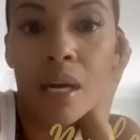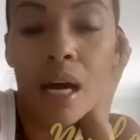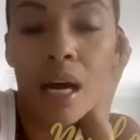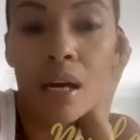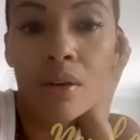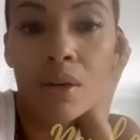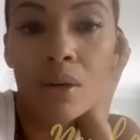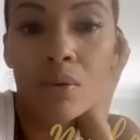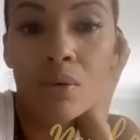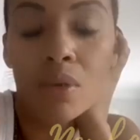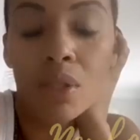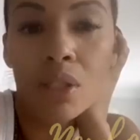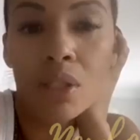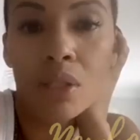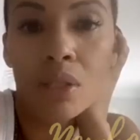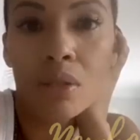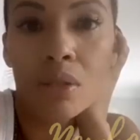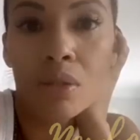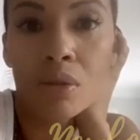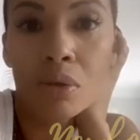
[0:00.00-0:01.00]
I don't know what
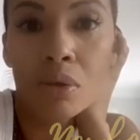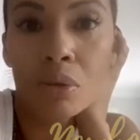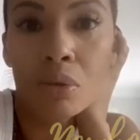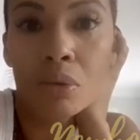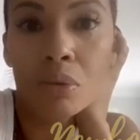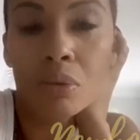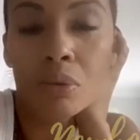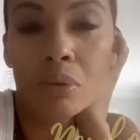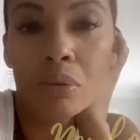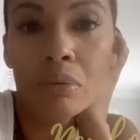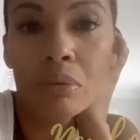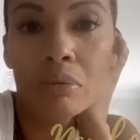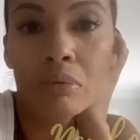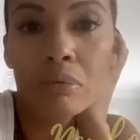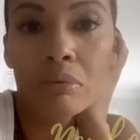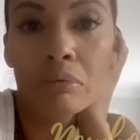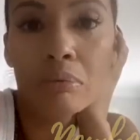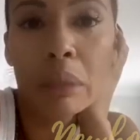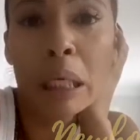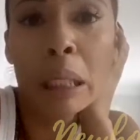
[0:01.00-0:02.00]
to do.
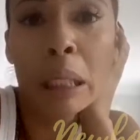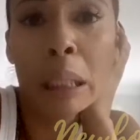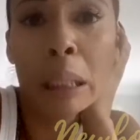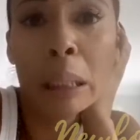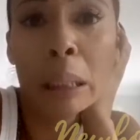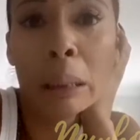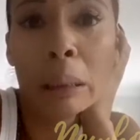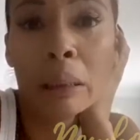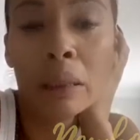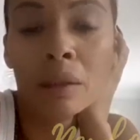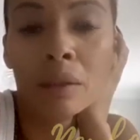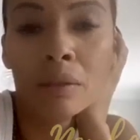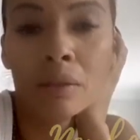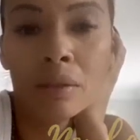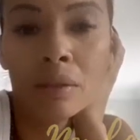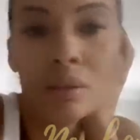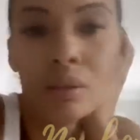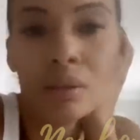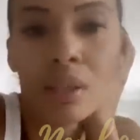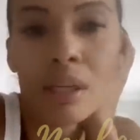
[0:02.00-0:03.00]

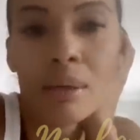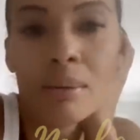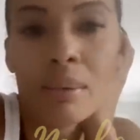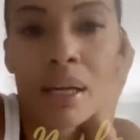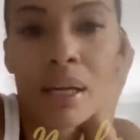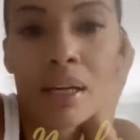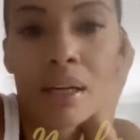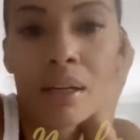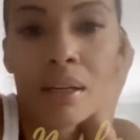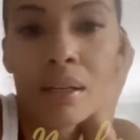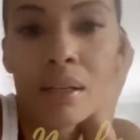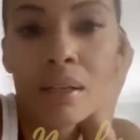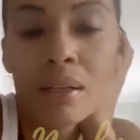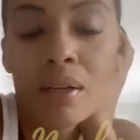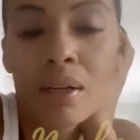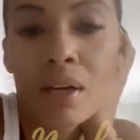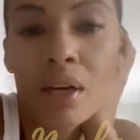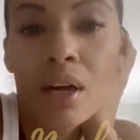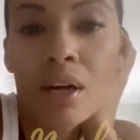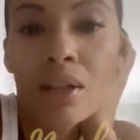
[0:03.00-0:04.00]
How do we fix
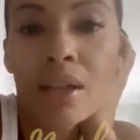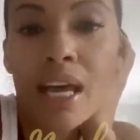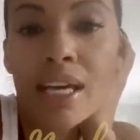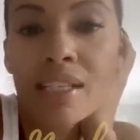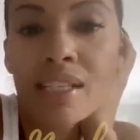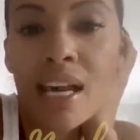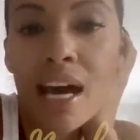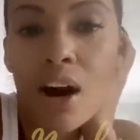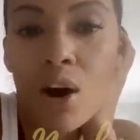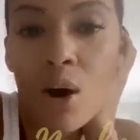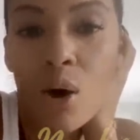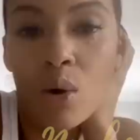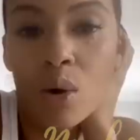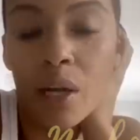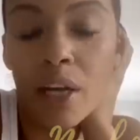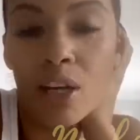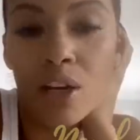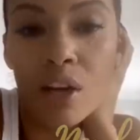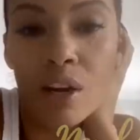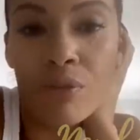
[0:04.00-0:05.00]
that? They said
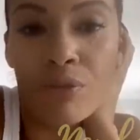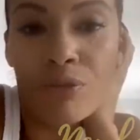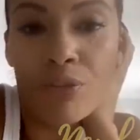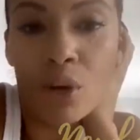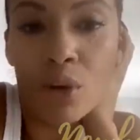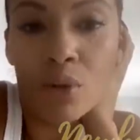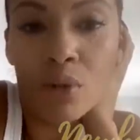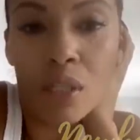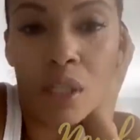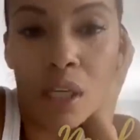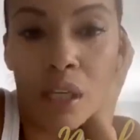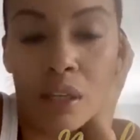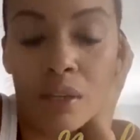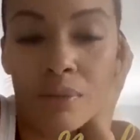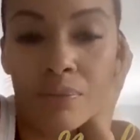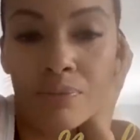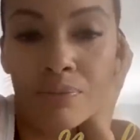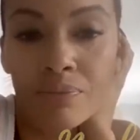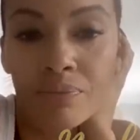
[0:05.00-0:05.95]
only you're frozen.